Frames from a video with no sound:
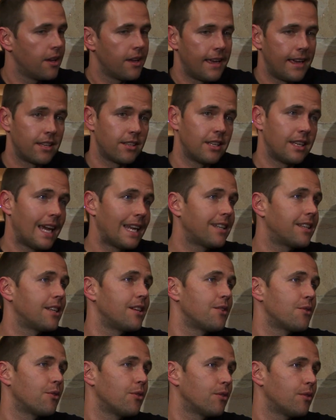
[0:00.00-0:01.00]
and as a
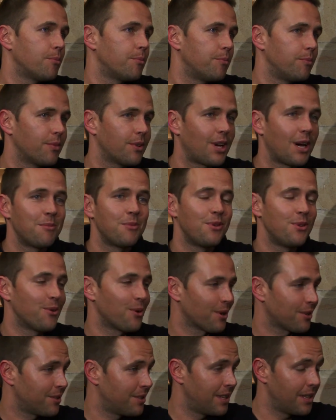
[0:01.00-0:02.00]
19-year-old to come to New
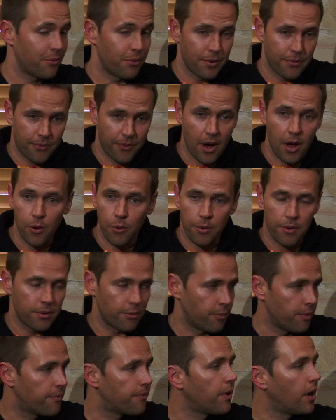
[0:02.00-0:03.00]
York City, and we
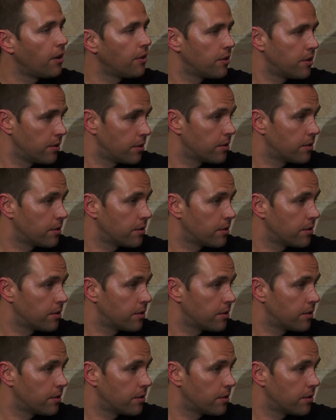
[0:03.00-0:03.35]
followed the